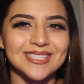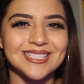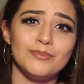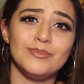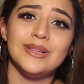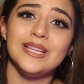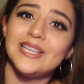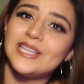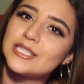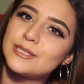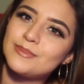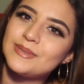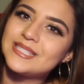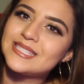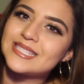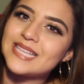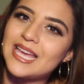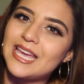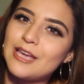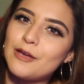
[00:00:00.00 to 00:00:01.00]
So please be
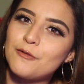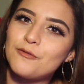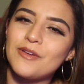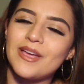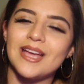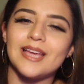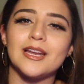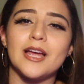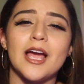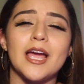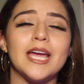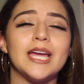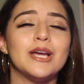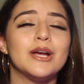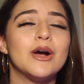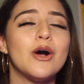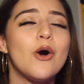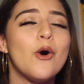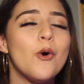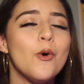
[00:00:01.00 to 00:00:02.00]
safe, and I
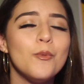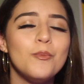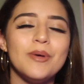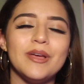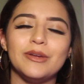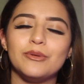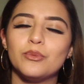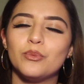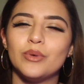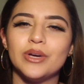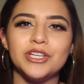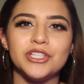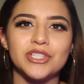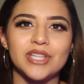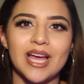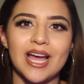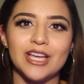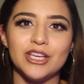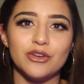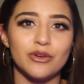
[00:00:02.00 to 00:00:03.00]
hope and wish
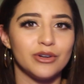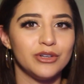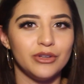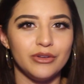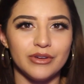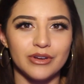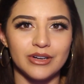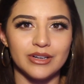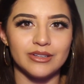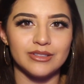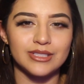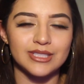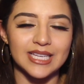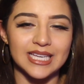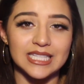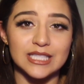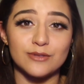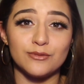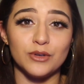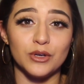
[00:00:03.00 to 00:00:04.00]
that your New Year's
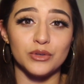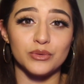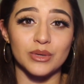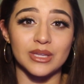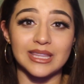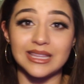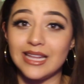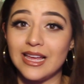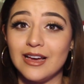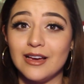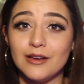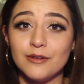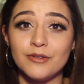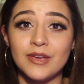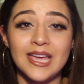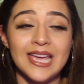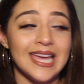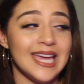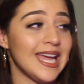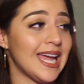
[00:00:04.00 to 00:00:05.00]
is filled with love
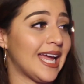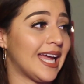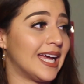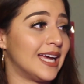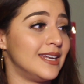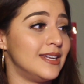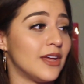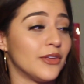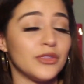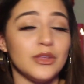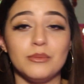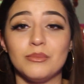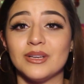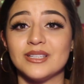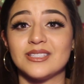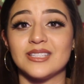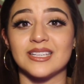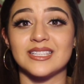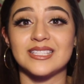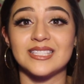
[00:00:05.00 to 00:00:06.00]
and nothing
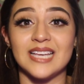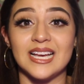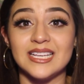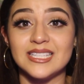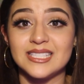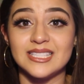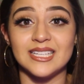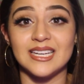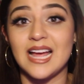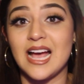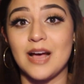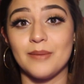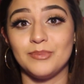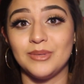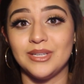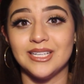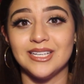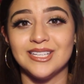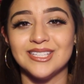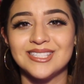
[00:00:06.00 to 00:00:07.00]
but success and
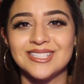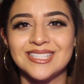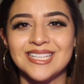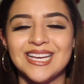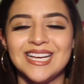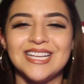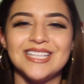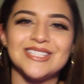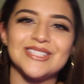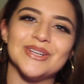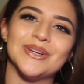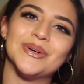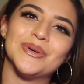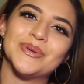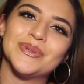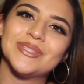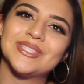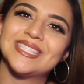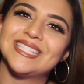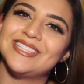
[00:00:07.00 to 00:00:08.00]
happiness.
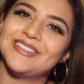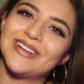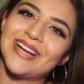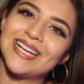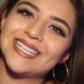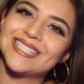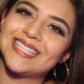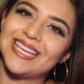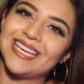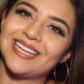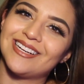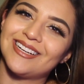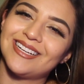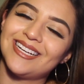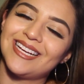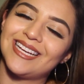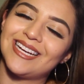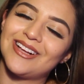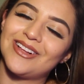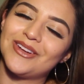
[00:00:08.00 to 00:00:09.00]
So see you guys later,
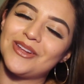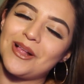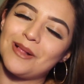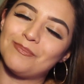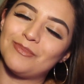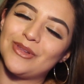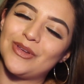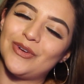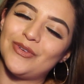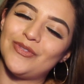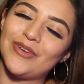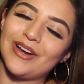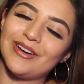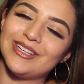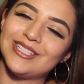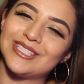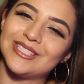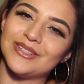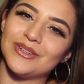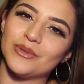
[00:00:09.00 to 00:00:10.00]
and I'll upload
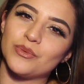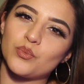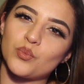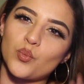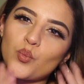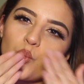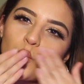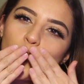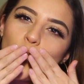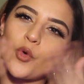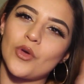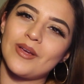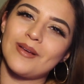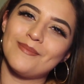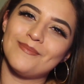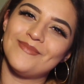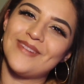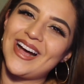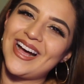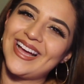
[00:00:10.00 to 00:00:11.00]
very soon.
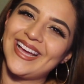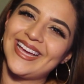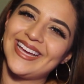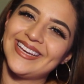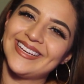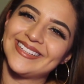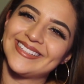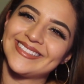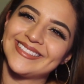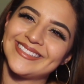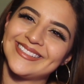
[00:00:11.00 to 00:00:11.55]
Bye!